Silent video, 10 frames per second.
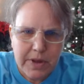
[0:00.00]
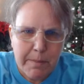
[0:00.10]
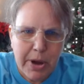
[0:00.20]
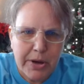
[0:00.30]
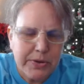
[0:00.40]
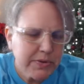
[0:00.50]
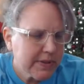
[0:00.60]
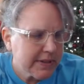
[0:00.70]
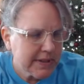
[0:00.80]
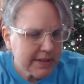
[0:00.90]

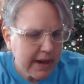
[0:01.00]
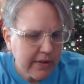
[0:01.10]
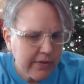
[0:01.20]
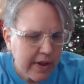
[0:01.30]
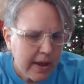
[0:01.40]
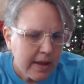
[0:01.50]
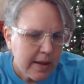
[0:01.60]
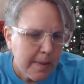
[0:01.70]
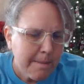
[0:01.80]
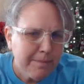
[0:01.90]
posts and stuff.
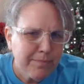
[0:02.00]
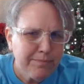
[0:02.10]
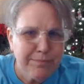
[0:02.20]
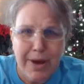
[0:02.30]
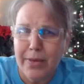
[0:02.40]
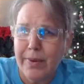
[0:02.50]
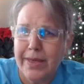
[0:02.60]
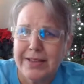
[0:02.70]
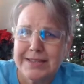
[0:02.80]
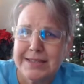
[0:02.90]
By the way,
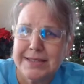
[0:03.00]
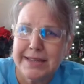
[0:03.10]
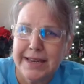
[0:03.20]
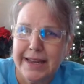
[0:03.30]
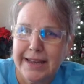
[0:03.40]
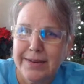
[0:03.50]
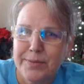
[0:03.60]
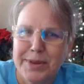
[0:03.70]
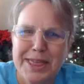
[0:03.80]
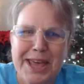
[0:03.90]
this is Lydia
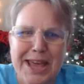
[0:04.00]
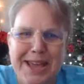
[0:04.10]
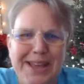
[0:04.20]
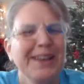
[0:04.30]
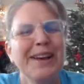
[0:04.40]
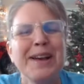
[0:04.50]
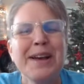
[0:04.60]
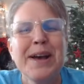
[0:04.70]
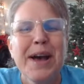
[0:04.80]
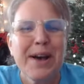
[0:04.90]
with the
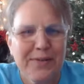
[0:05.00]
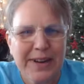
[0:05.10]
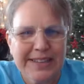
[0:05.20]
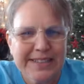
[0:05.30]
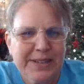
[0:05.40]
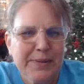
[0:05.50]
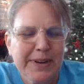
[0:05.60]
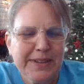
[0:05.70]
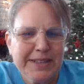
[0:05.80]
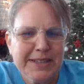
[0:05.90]
Avanti
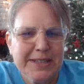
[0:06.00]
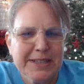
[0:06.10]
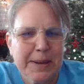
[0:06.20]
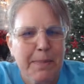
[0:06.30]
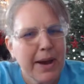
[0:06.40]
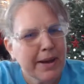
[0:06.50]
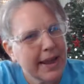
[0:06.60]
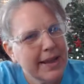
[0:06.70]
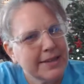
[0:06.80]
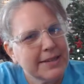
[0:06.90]
Wellness
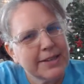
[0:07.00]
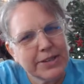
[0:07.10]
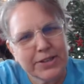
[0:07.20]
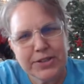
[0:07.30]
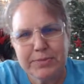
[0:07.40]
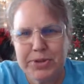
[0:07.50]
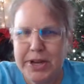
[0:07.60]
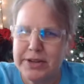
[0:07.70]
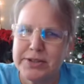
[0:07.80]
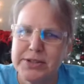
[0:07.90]
podcast and YouTube
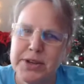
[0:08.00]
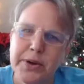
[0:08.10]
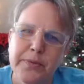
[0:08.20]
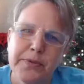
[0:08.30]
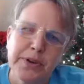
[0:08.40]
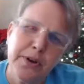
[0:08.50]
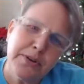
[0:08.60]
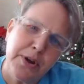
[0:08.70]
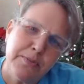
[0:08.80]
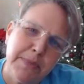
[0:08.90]
channel. So if you don't
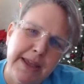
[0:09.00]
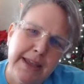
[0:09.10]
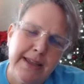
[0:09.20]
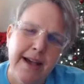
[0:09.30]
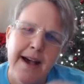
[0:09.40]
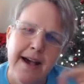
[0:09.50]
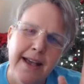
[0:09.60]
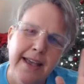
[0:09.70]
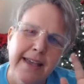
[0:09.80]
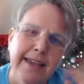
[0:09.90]
know me,
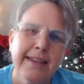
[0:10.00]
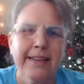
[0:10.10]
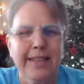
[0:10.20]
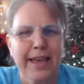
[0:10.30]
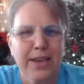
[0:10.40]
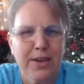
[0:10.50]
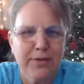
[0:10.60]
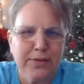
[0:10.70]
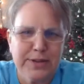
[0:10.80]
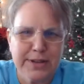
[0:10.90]
hi, thank you
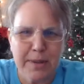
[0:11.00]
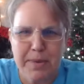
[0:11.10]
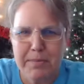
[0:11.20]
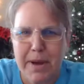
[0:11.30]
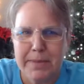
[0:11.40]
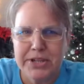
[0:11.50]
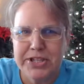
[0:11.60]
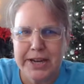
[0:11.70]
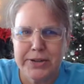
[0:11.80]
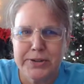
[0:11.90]
for stopping by my
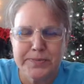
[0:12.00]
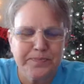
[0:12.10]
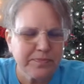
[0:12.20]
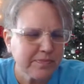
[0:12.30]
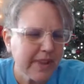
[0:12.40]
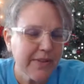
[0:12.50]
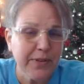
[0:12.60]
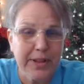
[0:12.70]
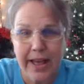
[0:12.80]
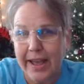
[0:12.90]
channel. If
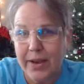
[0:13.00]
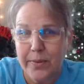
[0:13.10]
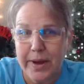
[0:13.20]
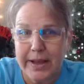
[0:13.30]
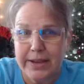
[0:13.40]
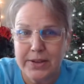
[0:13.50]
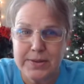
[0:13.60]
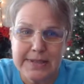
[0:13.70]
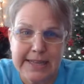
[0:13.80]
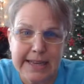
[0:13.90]
you like what you
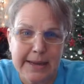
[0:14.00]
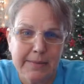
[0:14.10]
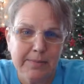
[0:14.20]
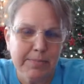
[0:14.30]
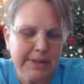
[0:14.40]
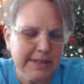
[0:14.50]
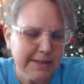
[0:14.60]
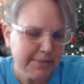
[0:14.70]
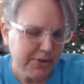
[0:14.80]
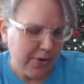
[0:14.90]
see, please
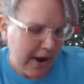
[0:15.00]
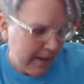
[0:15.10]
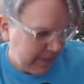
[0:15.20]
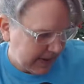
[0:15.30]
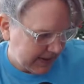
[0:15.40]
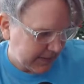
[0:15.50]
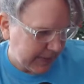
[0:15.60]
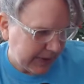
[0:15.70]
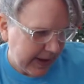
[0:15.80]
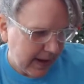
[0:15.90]
subscribe because it
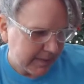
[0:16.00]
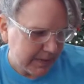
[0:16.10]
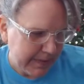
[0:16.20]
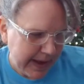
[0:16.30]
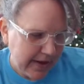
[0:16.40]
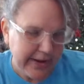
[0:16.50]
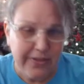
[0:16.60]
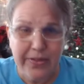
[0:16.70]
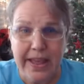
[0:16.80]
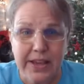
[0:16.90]
really helps me out.
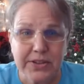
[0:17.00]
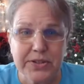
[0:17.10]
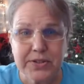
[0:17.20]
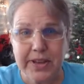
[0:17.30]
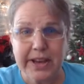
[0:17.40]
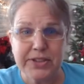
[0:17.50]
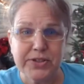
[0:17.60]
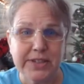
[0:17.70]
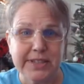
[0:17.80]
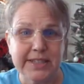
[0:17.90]
And thank you to the
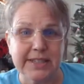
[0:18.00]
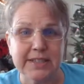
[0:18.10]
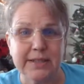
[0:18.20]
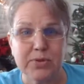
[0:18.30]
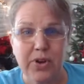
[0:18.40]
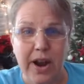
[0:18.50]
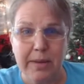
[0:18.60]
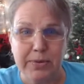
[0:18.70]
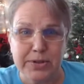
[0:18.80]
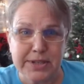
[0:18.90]
110
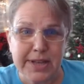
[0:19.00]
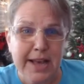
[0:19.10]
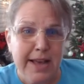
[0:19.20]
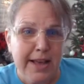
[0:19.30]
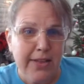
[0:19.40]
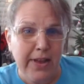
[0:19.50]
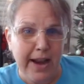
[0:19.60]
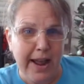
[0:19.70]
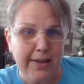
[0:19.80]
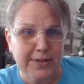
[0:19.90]
subscribers that
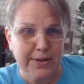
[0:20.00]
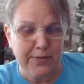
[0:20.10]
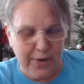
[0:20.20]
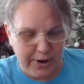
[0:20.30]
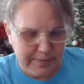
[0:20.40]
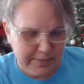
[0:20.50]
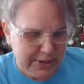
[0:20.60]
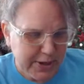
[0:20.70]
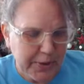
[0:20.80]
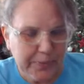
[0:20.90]
I have so far.
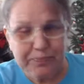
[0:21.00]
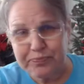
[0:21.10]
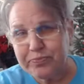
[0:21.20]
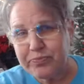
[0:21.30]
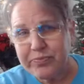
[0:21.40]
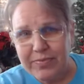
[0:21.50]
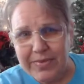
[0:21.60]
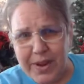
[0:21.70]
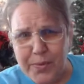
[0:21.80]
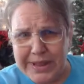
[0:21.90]
So
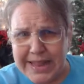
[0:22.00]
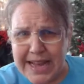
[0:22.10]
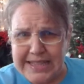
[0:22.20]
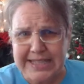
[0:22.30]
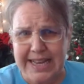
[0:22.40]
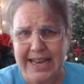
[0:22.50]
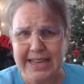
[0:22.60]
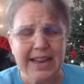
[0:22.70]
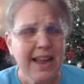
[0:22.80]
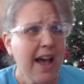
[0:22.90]
with that
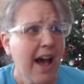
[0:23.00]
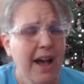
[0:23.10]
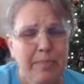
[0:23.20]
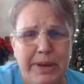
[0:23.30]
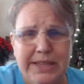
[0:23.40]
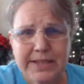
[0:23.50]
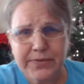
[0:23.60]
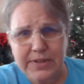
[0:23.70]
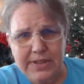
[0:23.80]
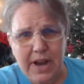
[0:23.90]
said, I pick
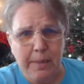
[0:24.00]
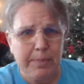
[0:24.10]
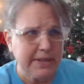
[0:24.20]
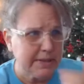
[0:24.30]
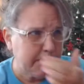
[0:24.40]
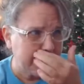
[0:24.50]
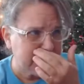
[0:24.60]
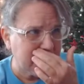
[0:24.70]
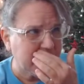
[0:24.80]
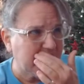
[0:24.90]
different topics
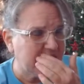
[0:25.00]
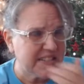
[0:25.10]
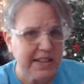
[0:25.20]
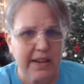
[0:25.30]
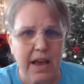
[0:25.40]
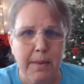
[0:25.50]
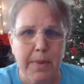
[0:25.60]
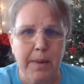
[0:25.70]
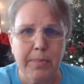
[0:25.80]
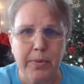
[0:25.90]
based on things that come
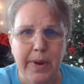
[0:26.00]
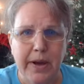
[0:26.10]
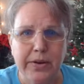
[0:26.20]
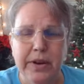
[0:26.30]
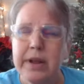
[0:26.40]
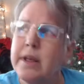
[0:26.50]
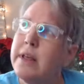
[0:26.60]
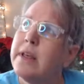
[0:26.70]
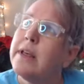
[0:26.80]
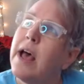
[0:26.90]
up around
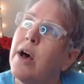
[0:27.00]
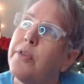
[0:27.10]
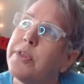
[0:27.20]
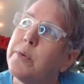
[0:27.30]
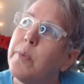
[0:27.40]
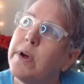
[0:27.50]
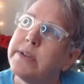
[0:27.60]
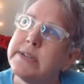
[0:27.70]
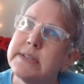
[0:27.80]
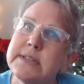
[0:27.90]
health and
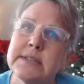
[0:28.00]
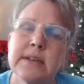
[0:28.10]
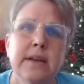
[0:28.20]
wellness.